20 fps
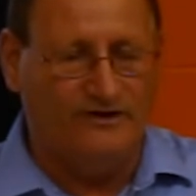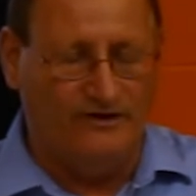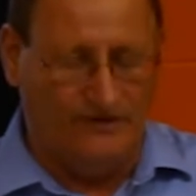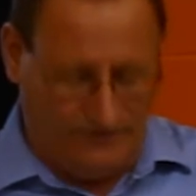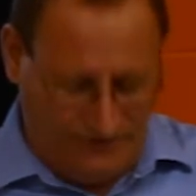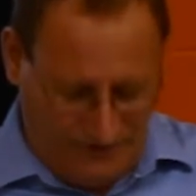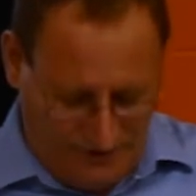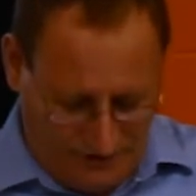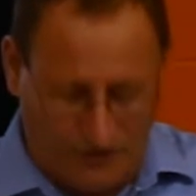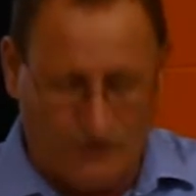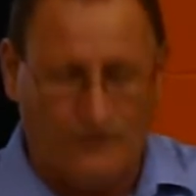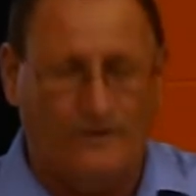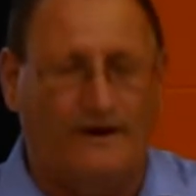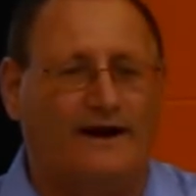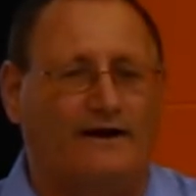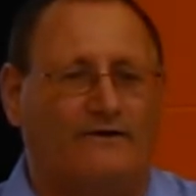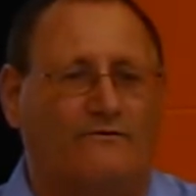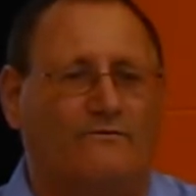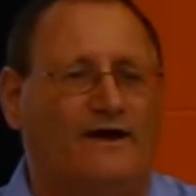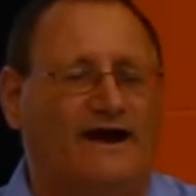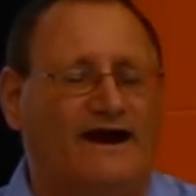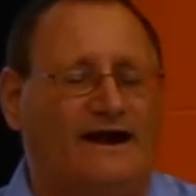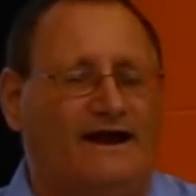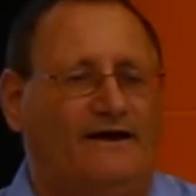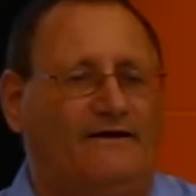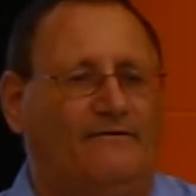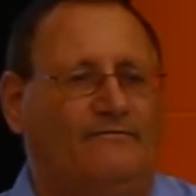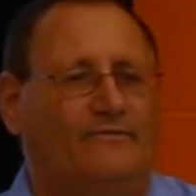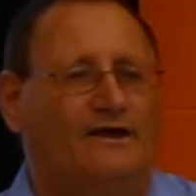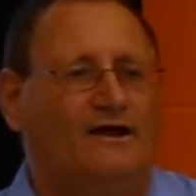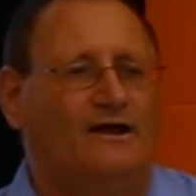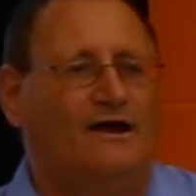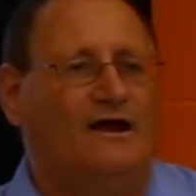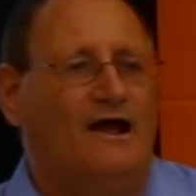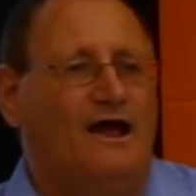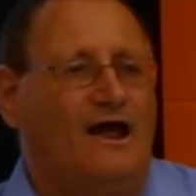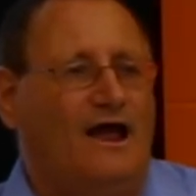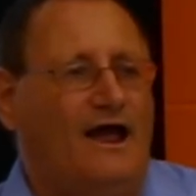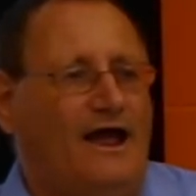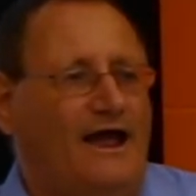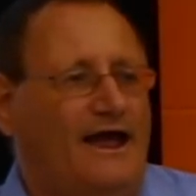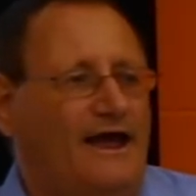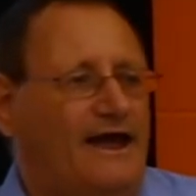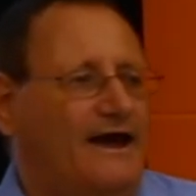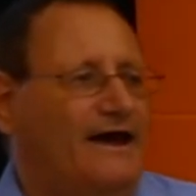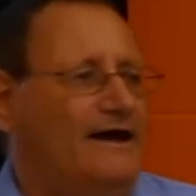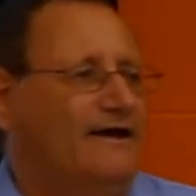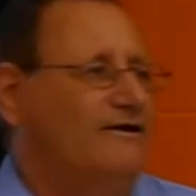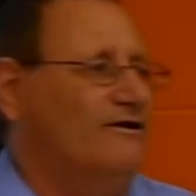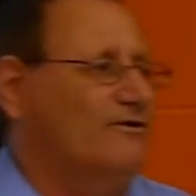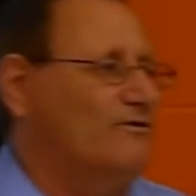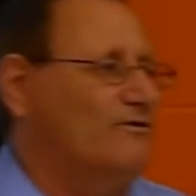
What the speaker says: your credit rating. And a